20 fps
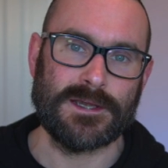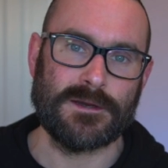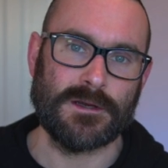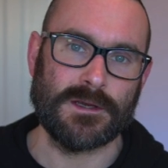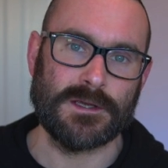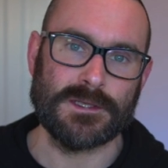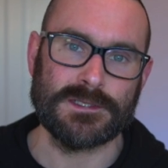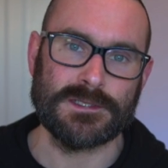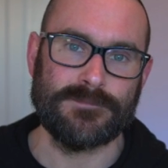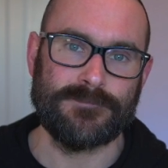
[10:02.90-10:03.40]

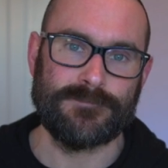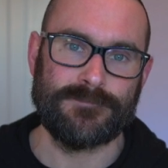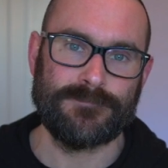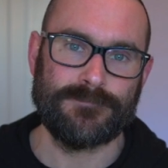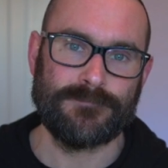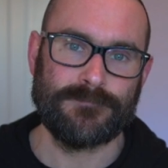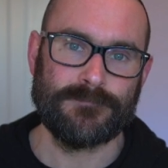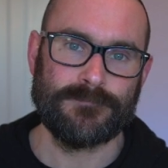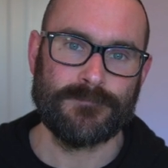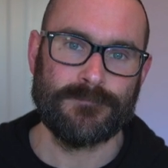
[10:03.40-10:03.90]
aggregate.
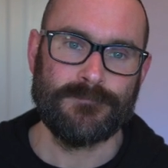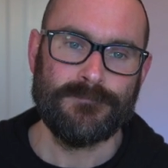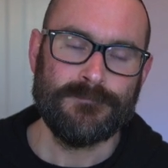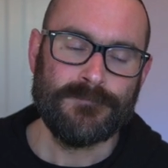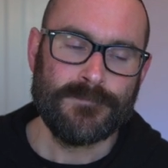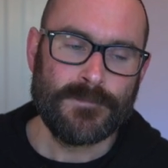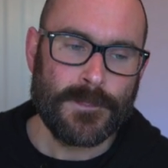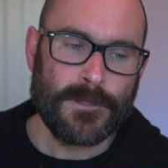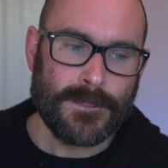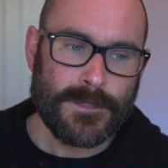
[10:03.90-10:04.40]

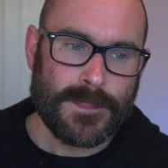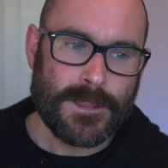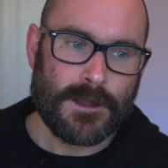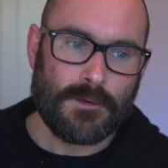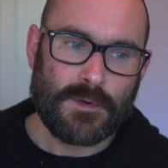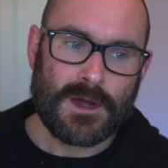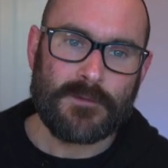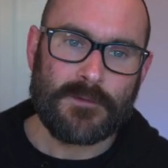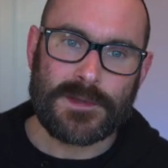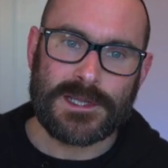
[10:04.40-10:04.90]
Now,
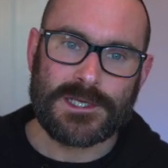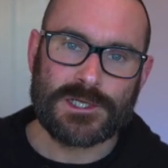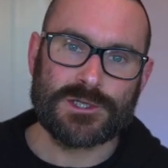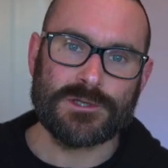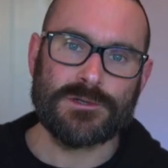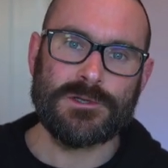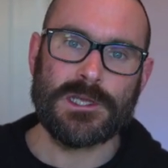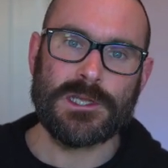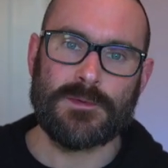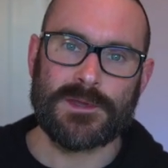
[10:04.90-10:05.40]
what I've been
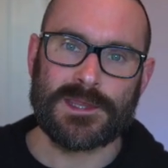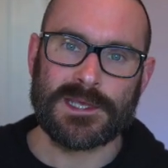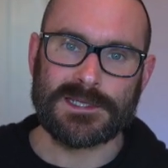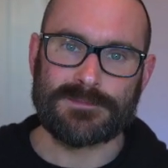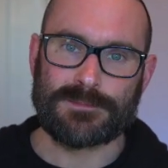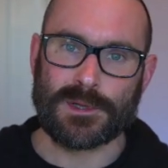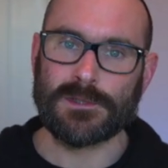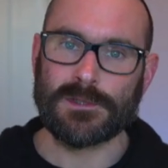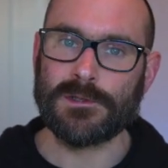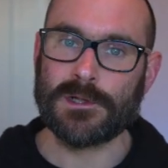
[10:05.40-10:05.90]
showing you with these
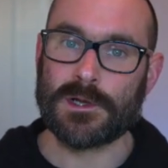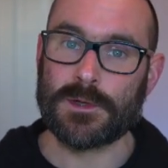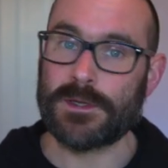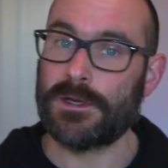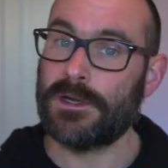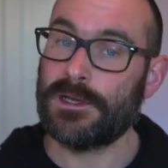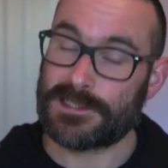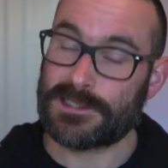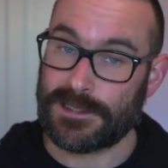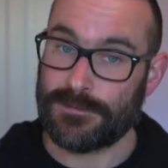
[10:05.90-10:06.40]
pull
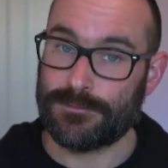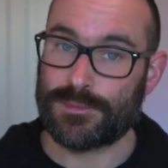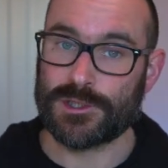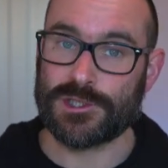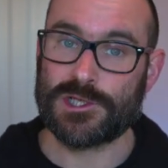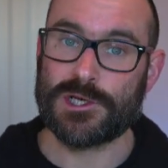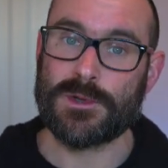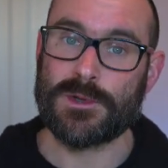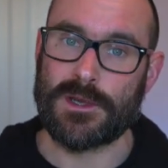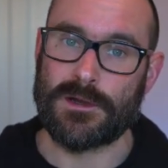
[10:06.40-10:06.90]
queries and
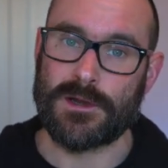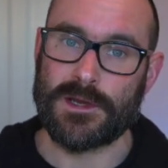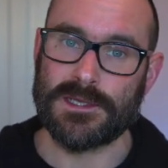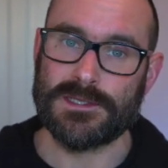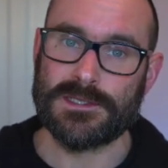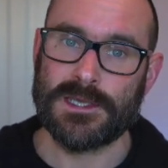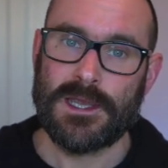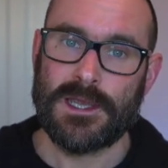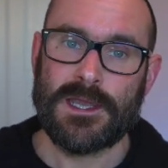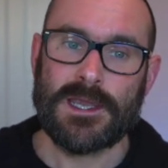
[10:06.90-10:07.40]
push
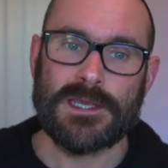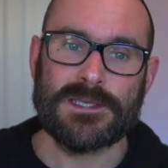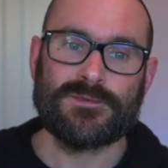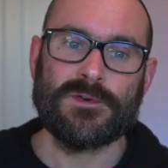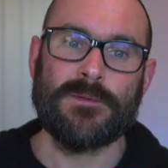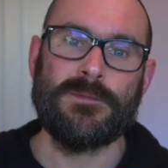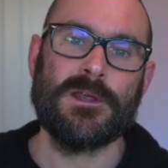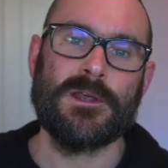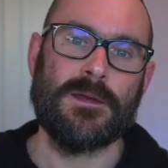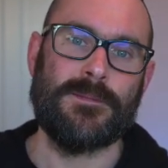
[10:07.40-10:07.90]
queries is
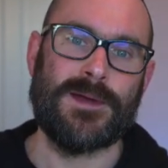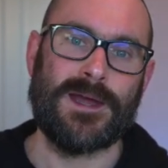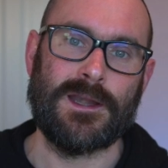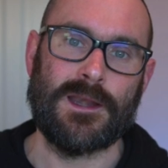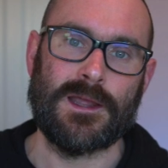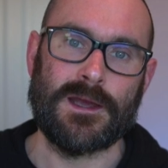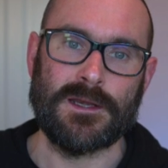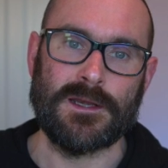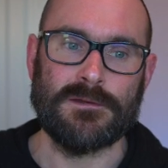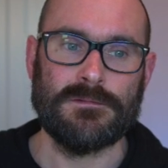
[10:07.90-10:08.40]
from the command
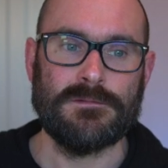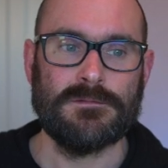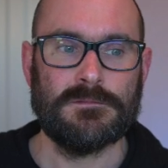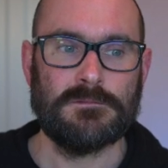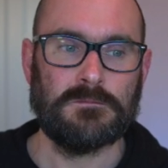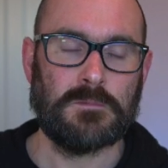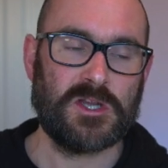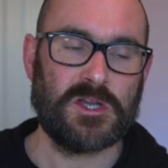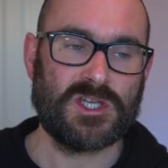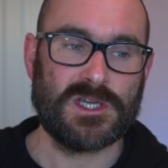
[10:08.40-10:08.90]
line,
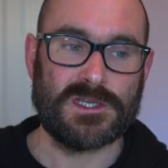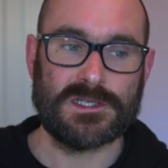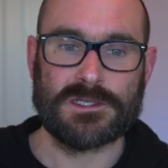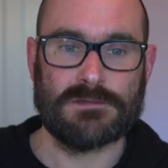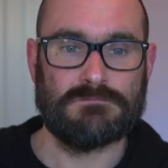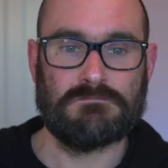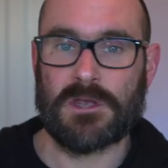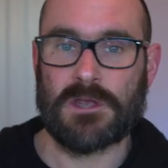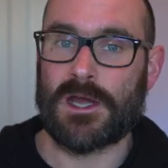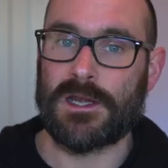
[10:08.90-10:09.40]
which is
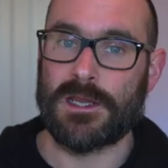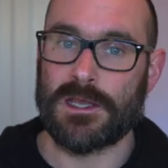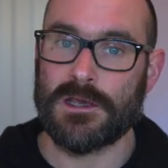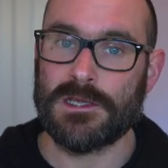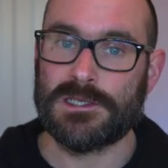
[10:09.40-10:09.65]
kind of